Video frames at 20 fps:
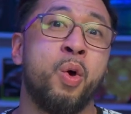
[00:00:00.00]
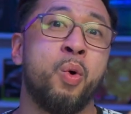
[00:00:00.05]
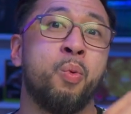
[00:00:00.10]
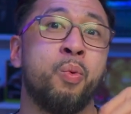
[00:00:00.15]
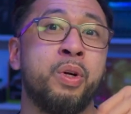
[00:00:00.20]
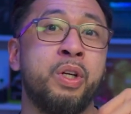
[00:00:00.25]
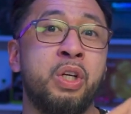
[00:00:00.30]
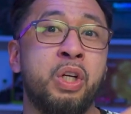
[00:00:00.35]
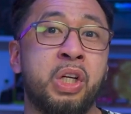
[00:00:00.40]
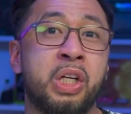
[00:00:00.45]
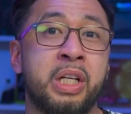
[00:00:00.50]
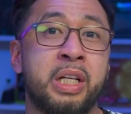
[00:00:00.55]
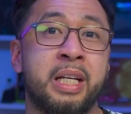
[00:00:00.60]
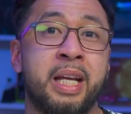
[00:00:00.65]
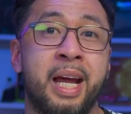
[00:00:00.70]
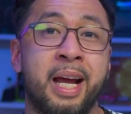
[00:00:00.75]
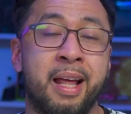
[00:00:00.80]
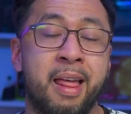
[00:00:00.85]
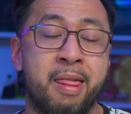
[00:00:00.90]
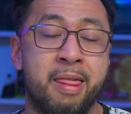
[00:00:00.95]
when you
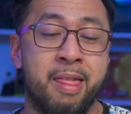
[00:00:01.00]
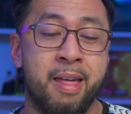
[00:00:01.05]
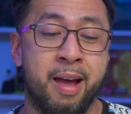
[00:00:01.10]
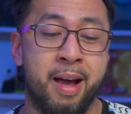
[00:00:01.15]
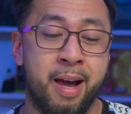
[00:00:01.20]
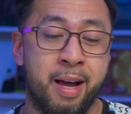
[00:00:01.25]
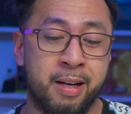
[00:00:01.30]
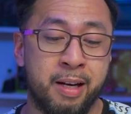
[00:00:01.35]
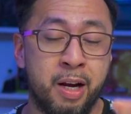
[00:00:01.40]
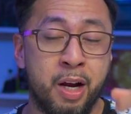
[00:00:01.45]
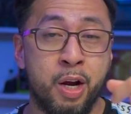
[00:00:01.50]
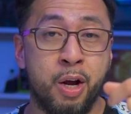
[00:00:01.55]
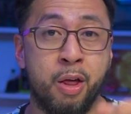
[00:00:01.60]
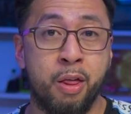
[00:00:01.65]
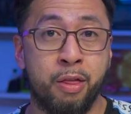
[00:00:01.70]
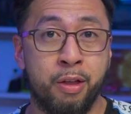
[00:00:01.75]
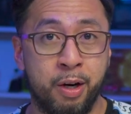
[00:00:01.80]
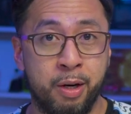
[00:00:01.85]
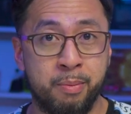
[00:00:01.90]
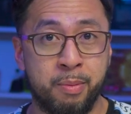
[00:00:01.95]
connect that
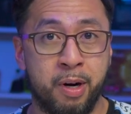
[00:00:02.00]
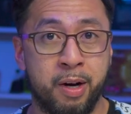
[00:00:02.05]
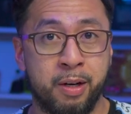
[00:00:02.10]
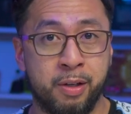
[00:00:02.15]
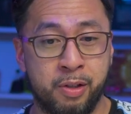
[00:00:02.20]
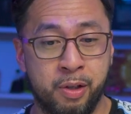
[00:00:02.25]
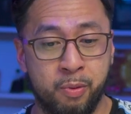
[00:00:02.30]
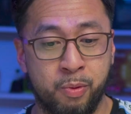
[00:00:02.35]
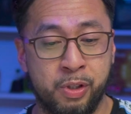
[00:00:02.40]
third monitor,